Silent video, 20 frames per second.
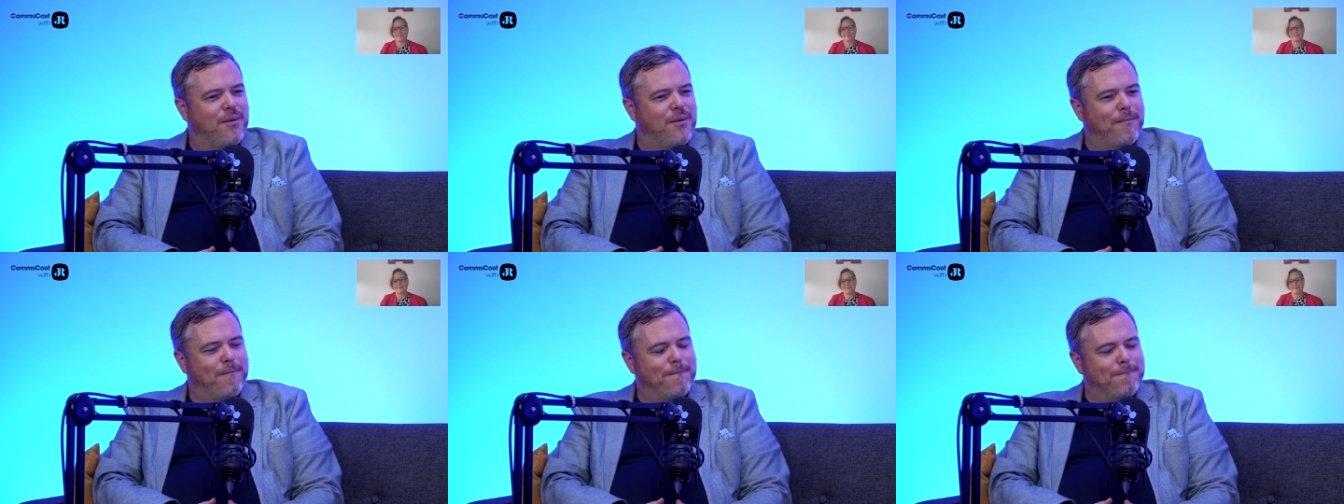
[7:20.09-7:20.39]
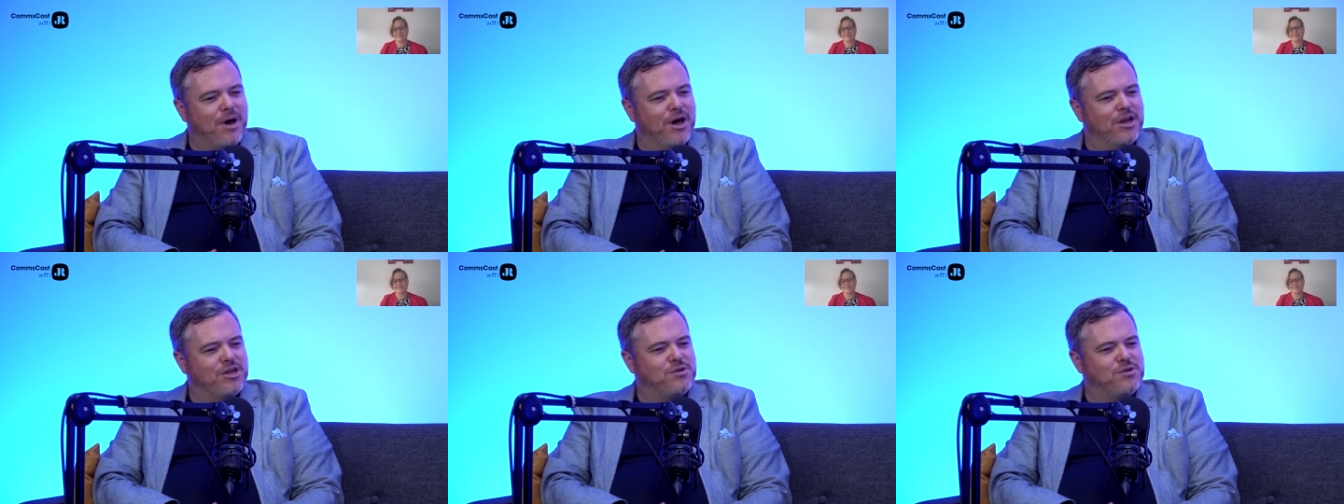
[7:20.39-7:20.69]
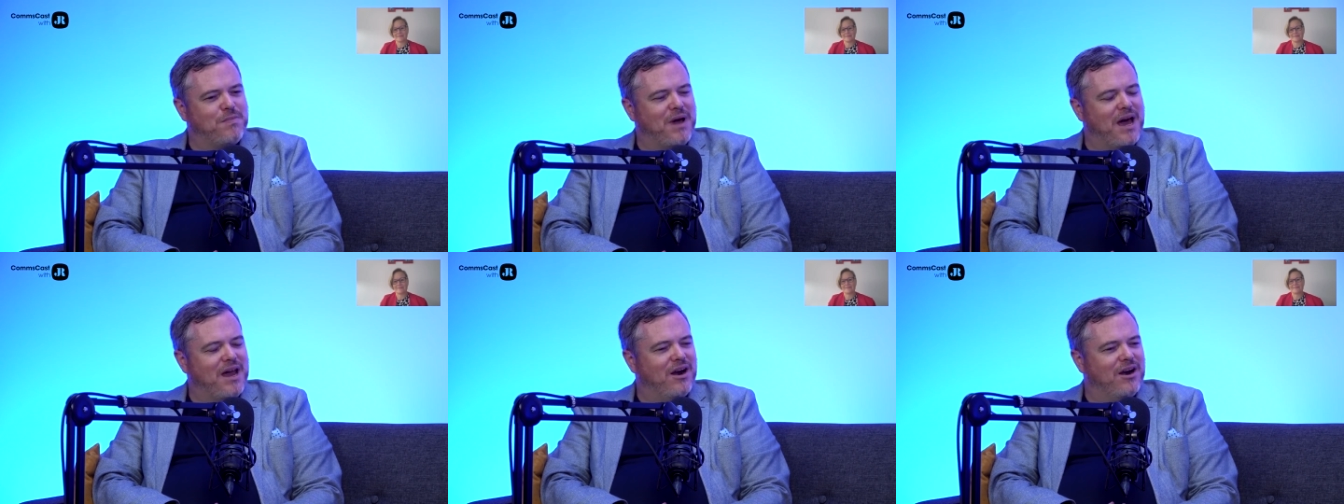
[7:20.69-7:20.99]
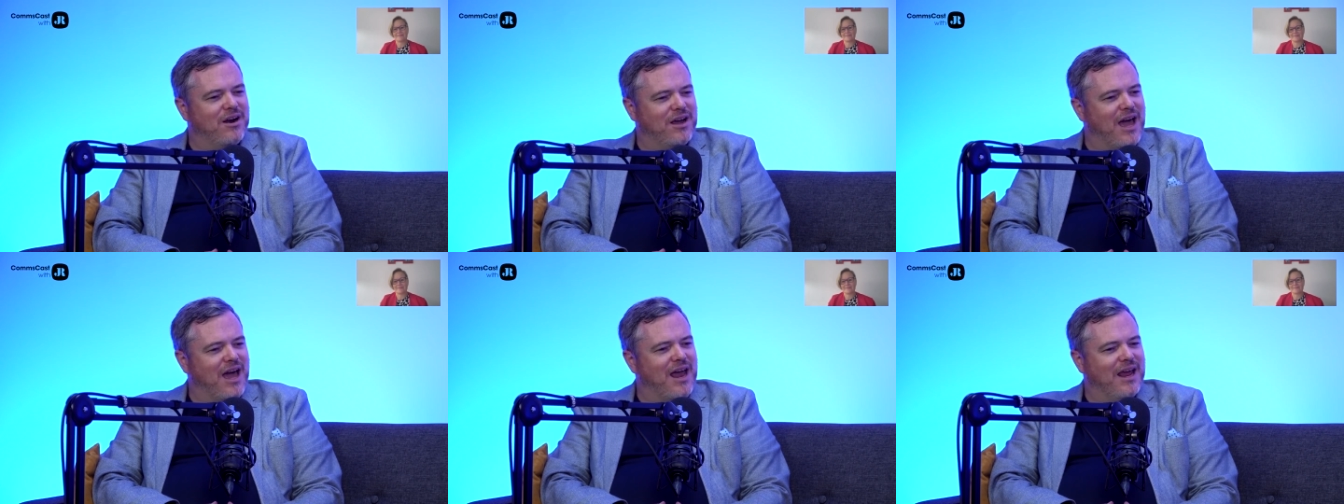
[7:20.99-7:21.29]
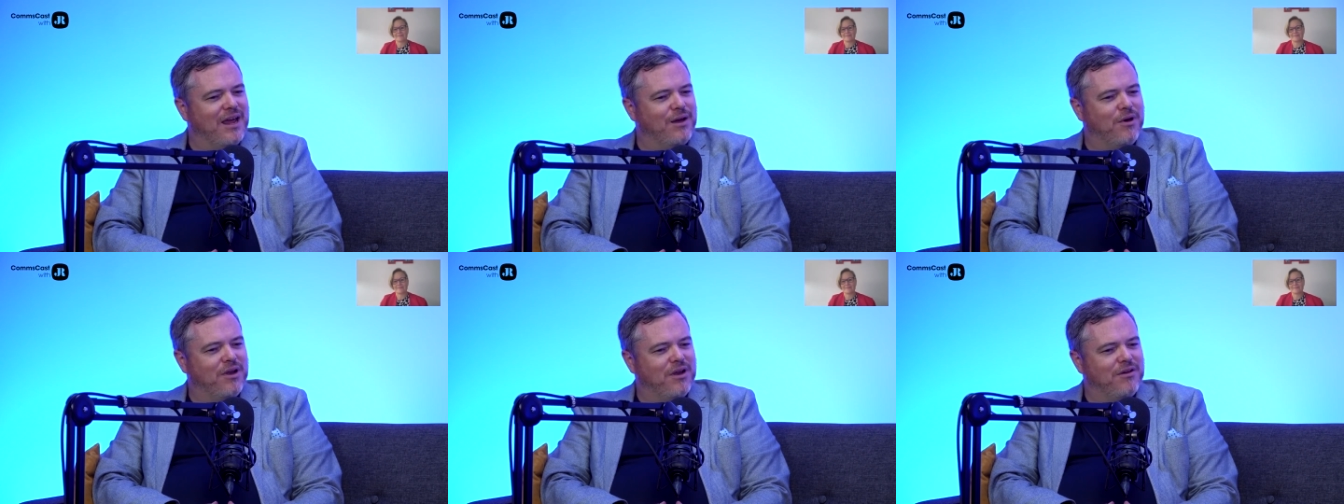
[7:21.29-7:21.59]
Much better
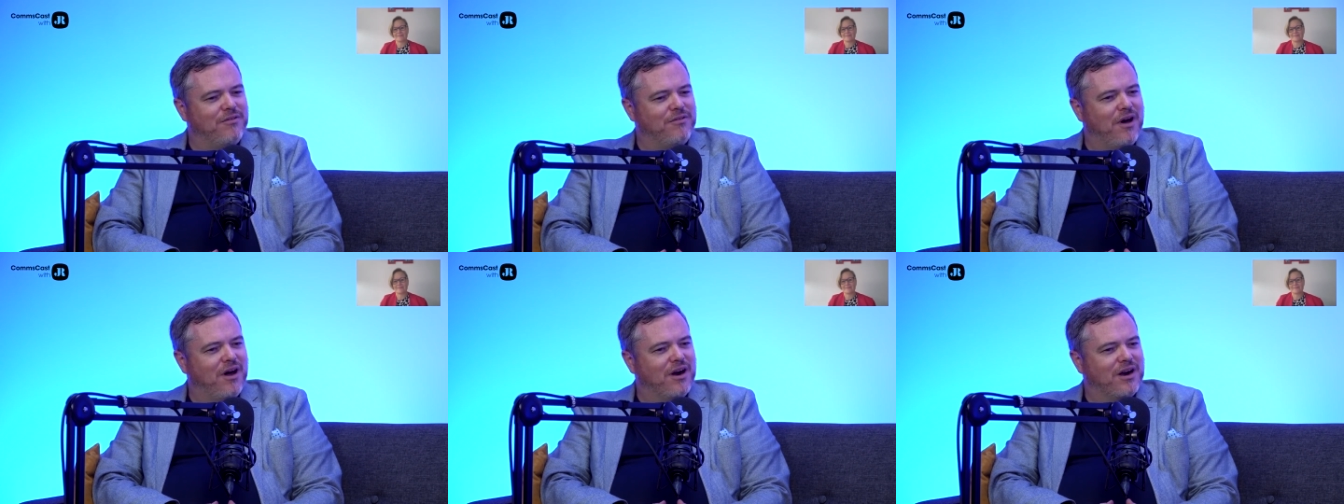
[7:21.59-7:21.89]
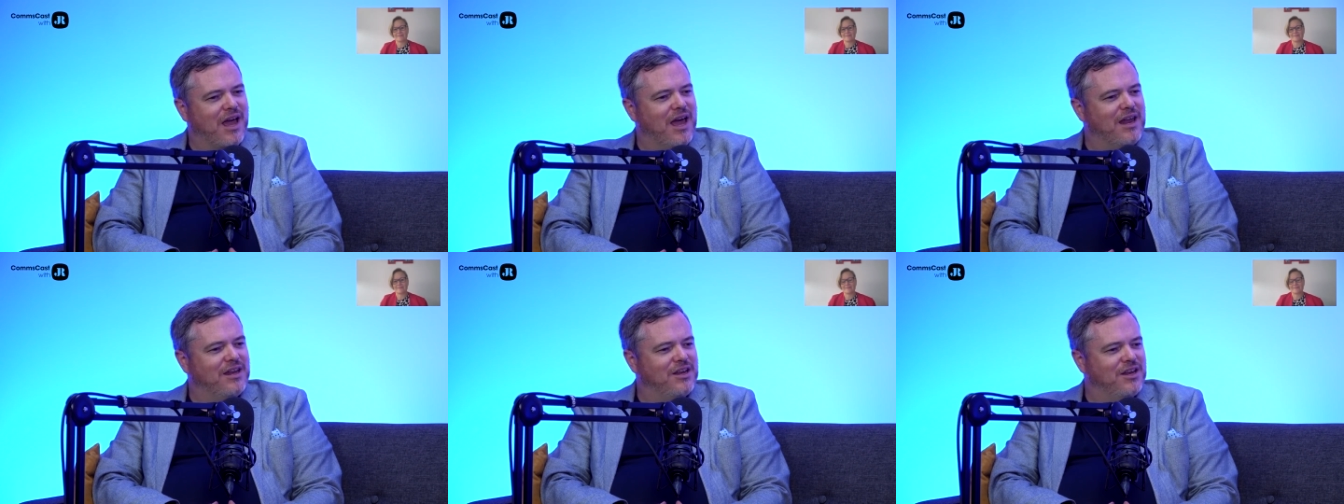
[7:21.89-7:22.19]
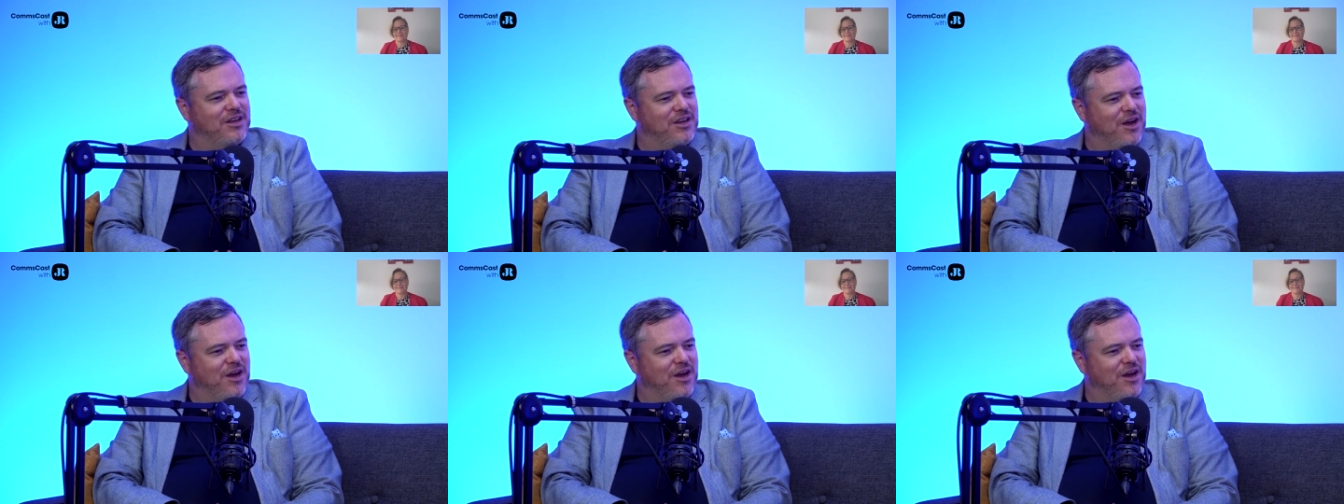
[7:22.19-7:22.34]
getting one of our Kenyan